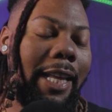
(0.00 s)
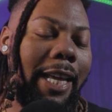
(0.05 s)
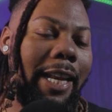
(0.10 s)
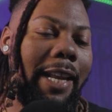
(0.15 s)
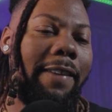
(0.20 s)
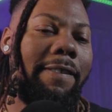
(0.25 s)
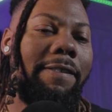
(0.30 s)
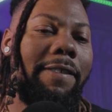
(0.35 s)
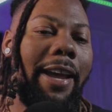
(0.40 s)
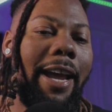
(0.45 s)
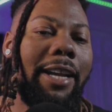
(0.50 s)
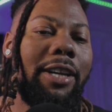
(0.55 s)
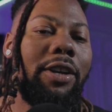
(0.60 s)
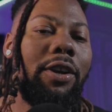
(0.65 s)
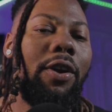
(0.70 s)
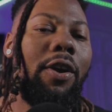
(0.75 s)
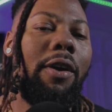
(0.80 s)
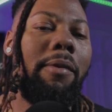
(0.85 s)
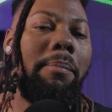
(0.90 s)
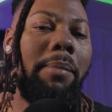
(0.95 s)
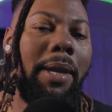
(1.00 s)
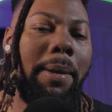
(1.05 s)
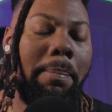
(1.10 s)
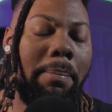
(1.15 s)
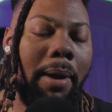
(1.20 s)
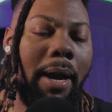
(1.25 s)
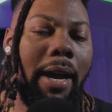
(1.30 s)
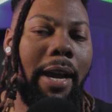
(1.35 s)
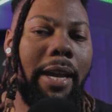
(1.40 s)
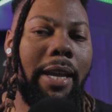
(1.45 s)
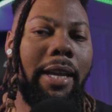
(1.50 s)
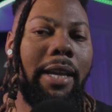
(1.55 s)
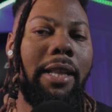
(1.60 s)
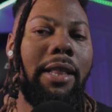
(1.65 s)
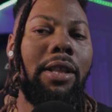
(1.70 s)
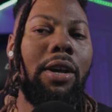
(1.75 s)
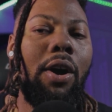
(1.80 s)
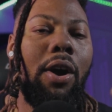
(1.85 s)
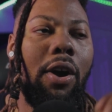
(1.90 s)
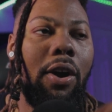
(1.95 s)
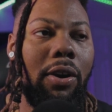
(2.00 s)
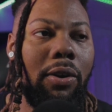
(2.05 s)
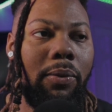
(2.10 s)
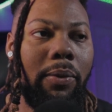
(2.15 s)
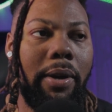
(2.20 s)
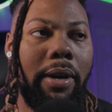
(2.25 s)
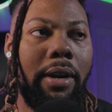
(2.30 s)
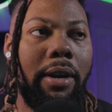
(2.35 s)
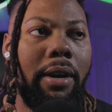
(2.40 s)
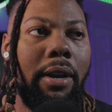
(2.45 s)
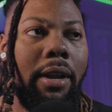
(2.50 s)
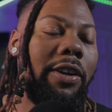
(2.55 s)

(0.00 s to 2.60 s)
leading factor on me buying the hardware.